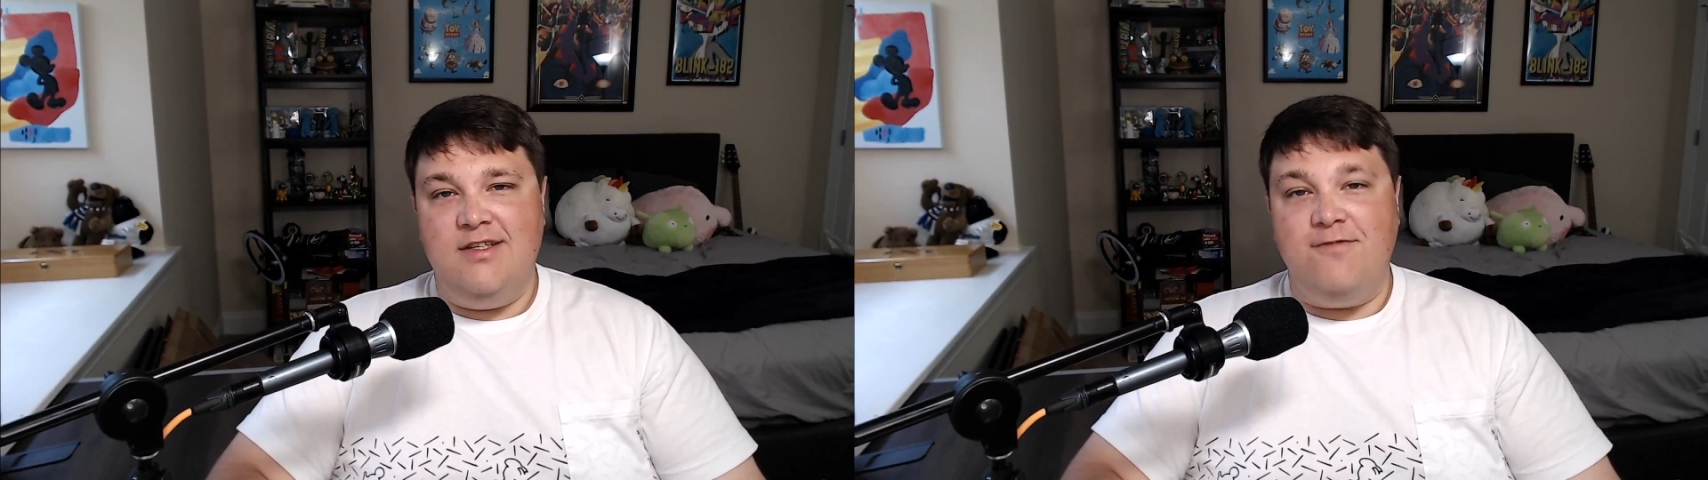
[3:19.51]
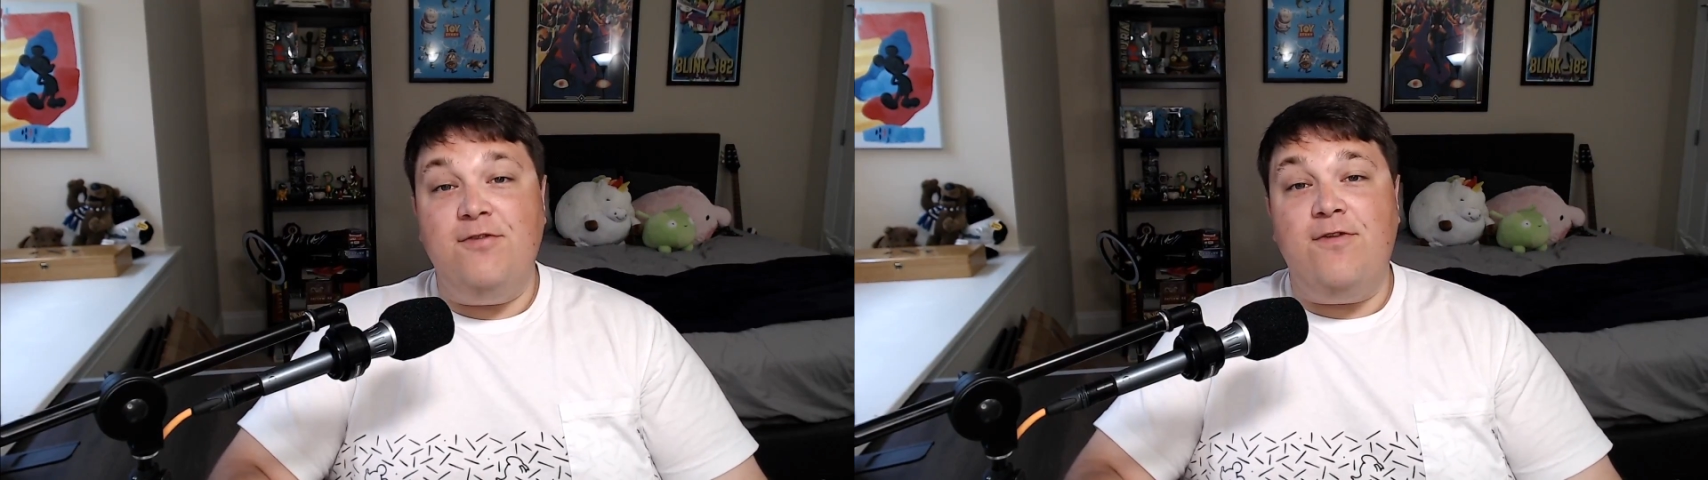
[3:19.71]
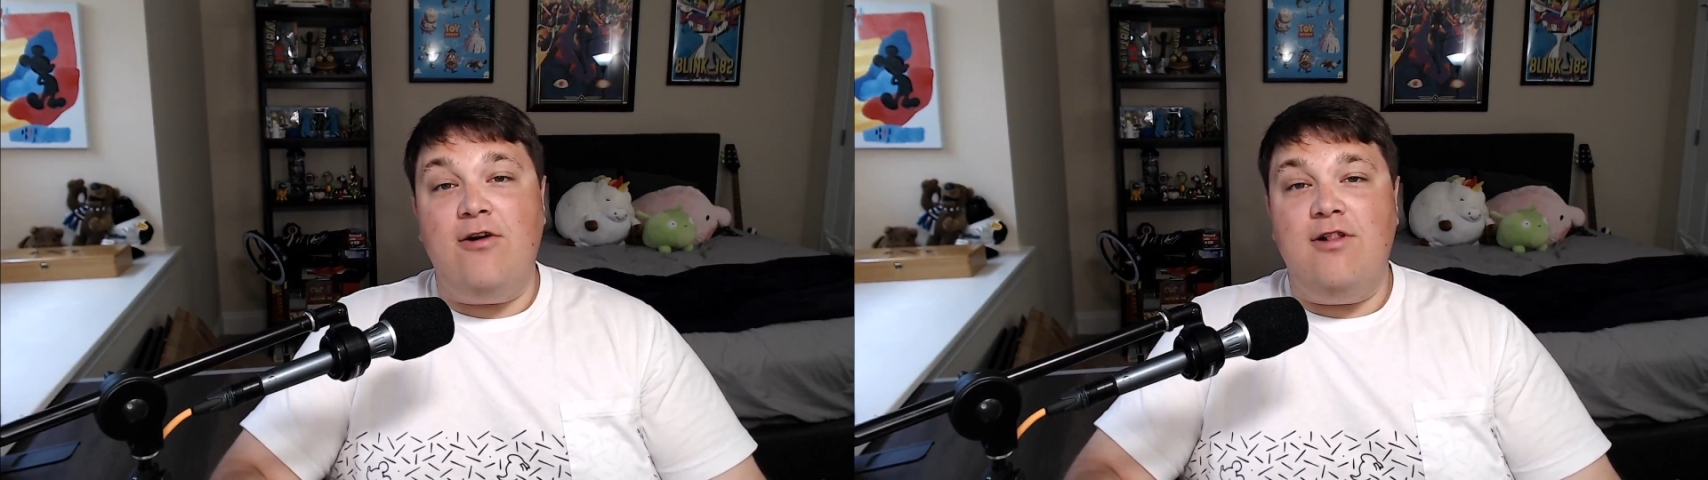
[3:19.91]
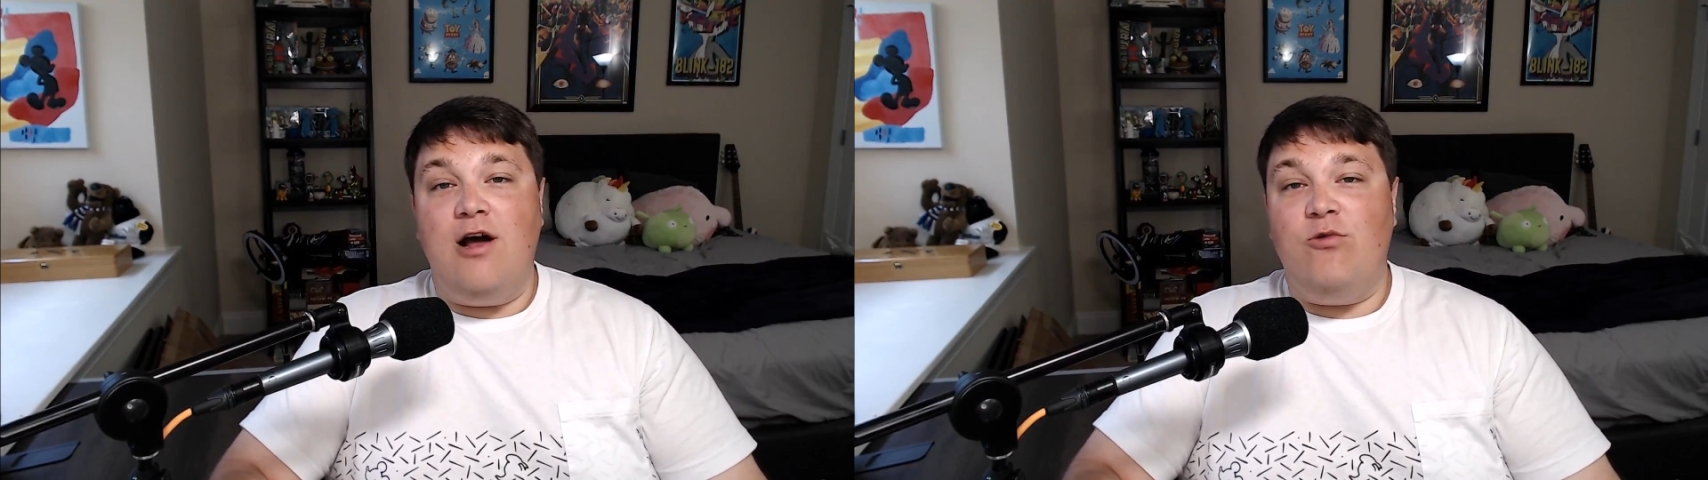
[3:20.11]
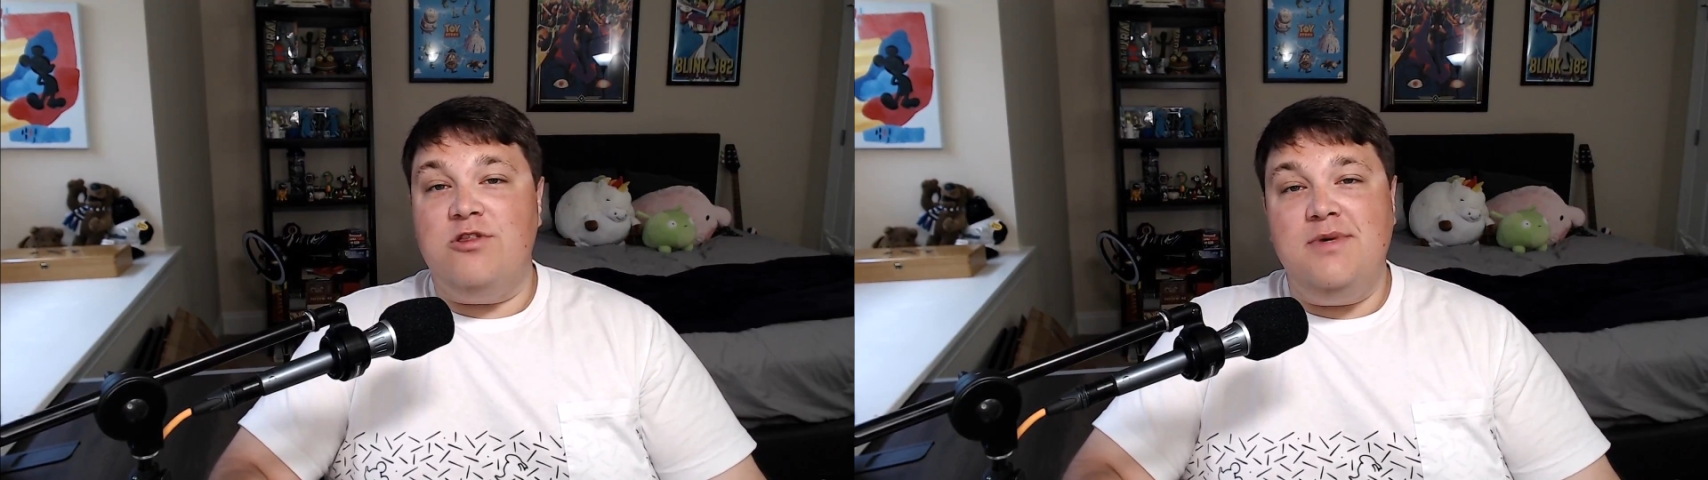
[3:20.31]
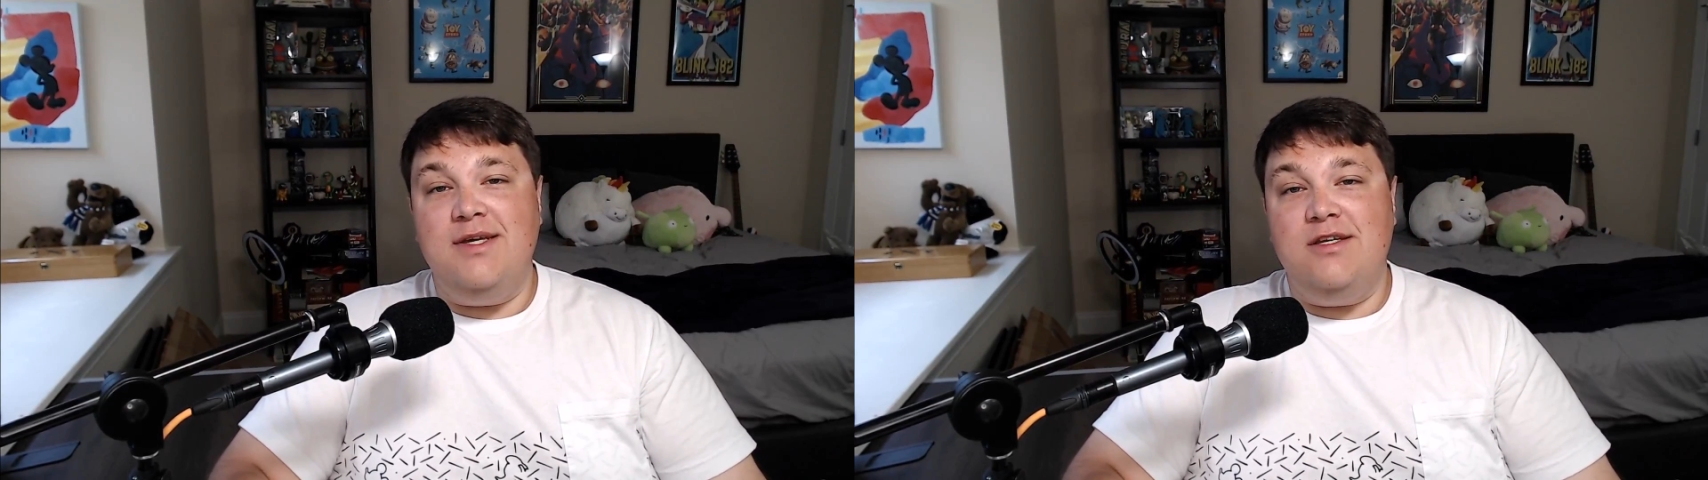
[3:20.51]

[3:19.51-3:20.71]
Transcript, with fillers: If you followed along with me,